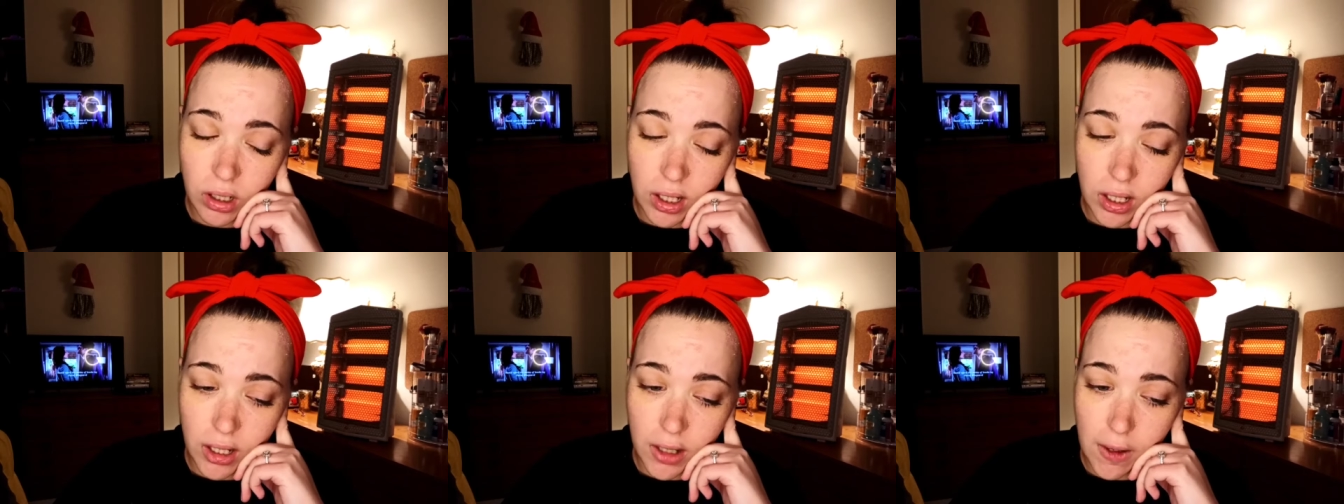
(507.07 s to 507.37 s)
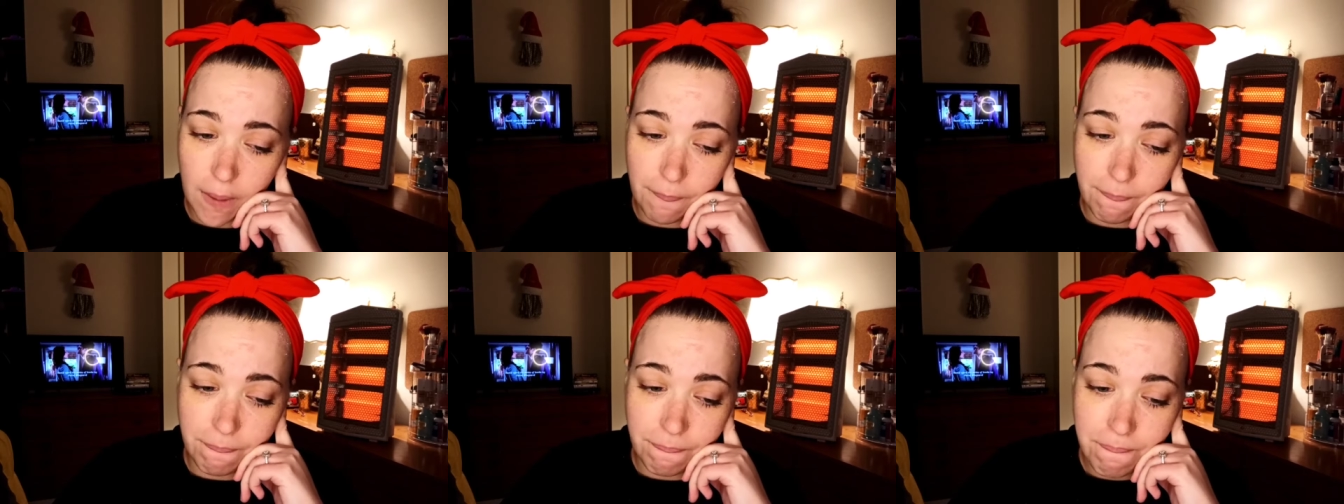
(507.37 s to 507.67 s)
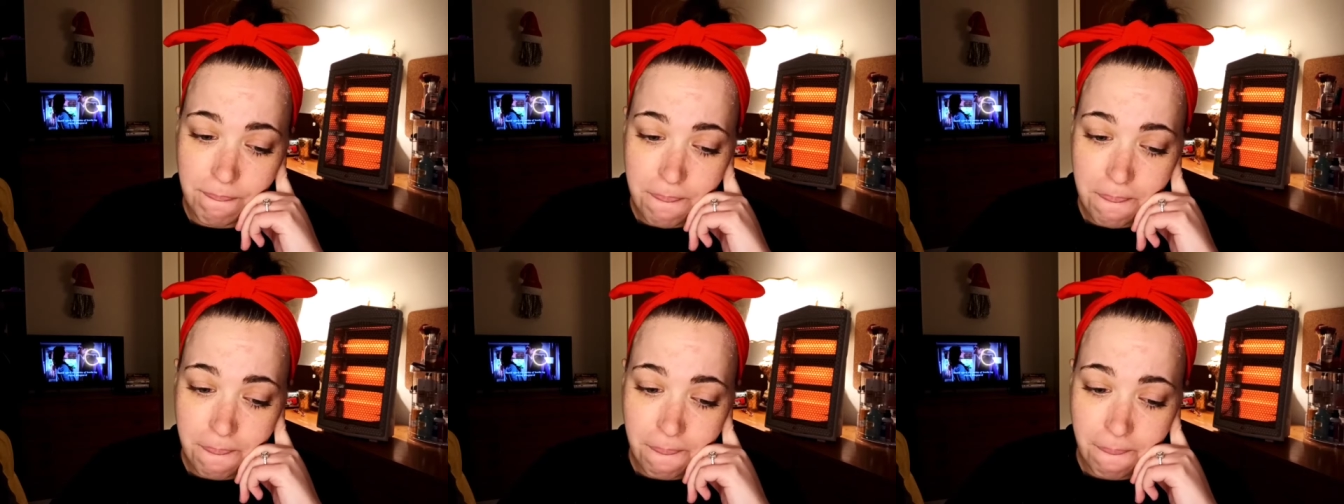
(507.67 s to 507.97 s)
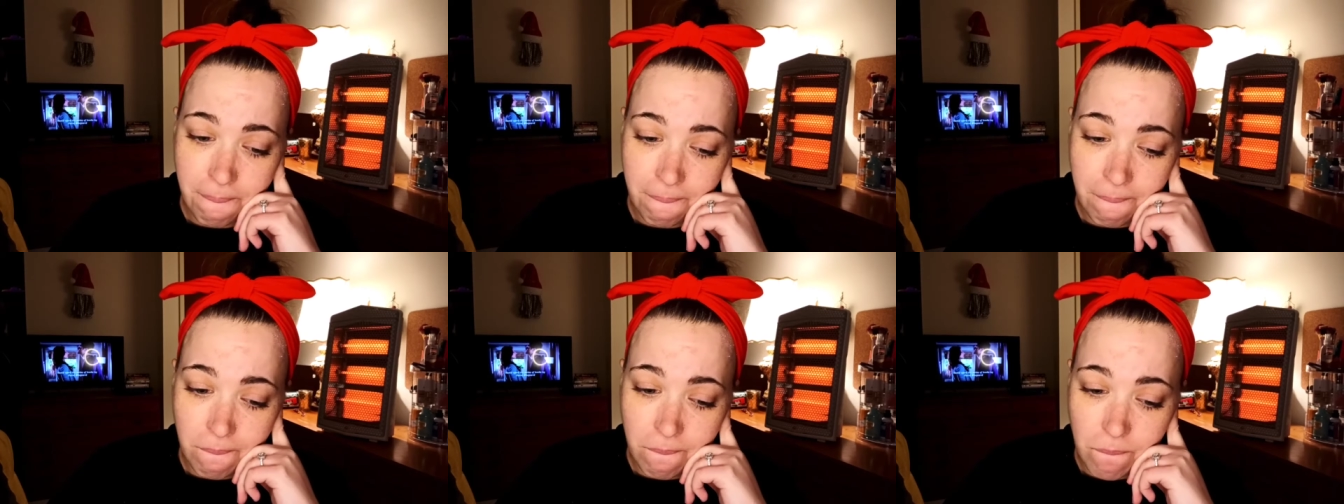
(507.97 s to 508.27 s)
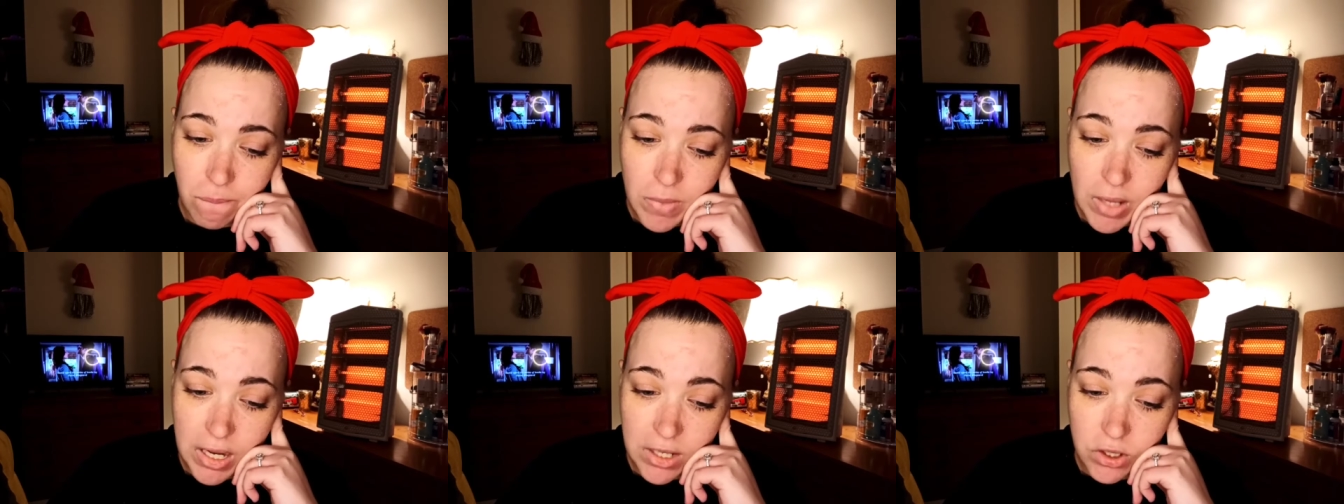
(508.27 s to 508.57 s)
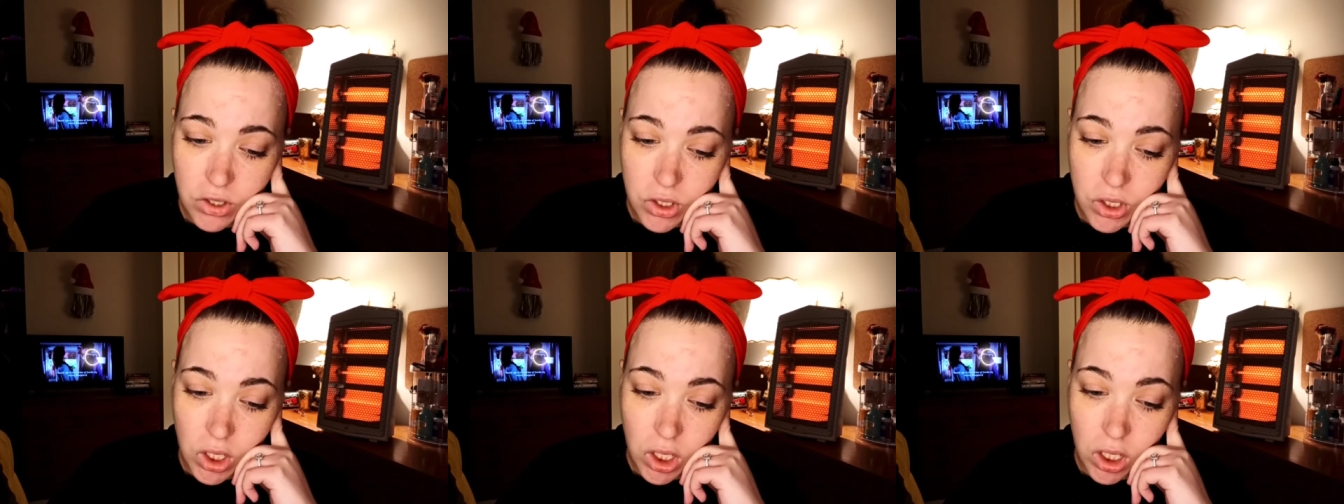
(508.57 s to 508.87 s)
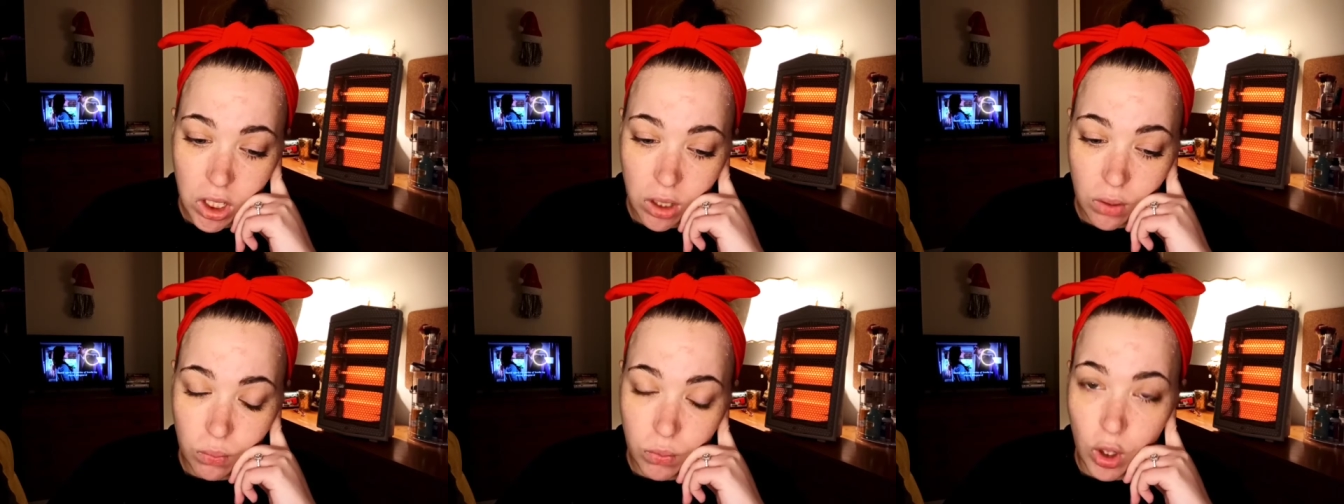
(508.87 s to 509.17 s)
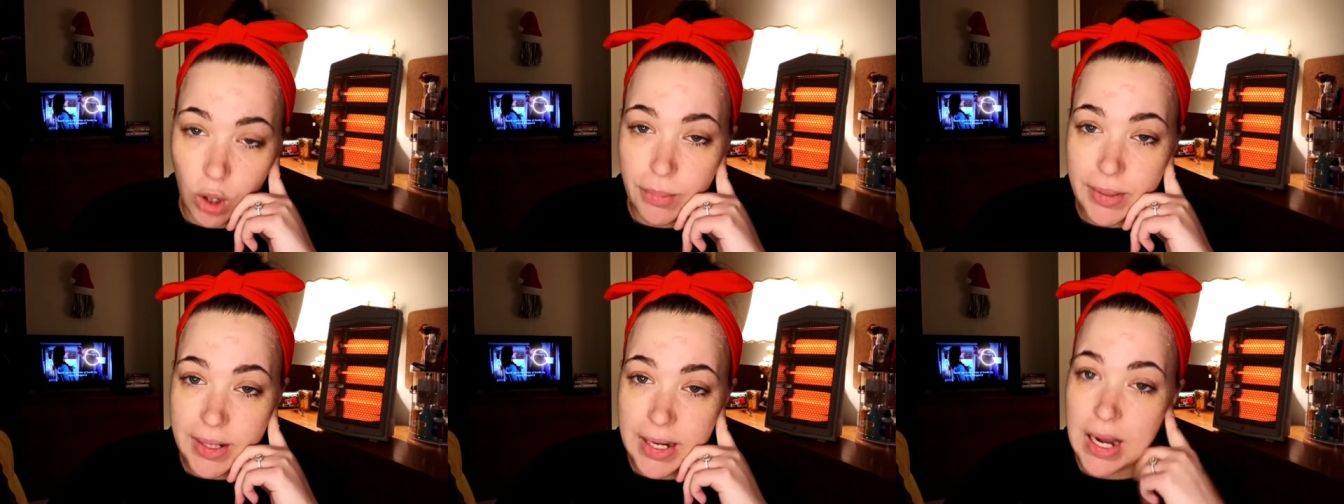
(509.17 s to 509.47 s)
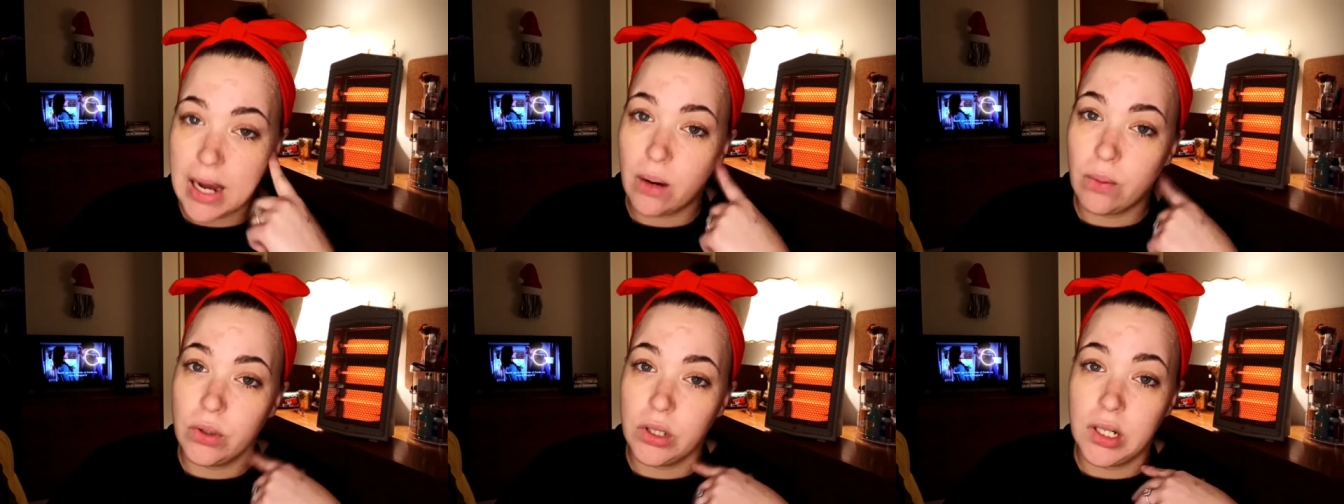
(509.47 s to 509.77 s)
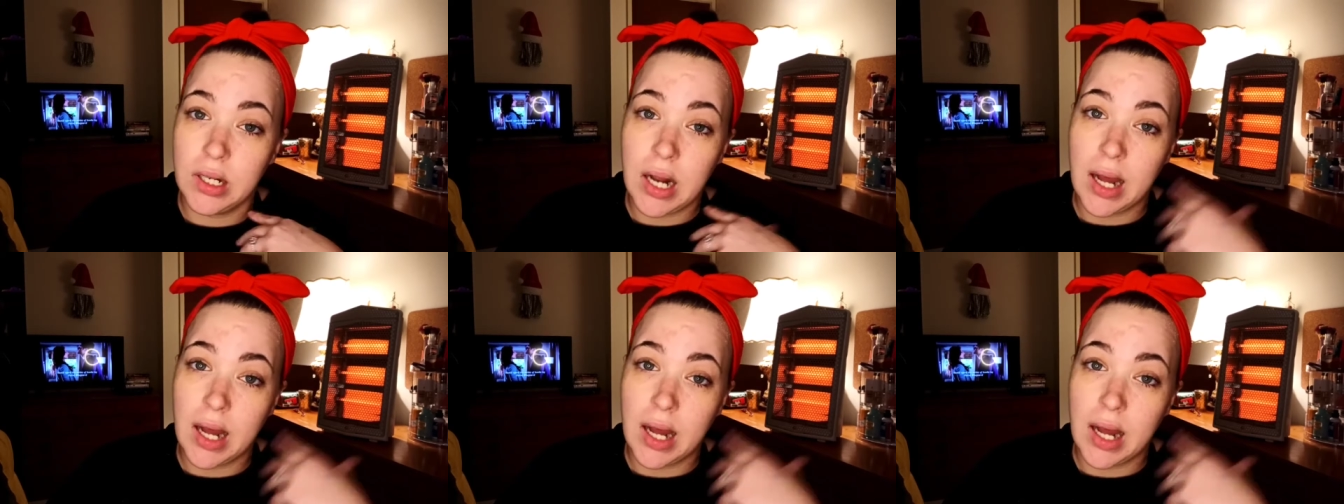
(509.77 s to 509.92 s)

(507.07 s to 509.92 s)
Um, I saw Roman Atwood.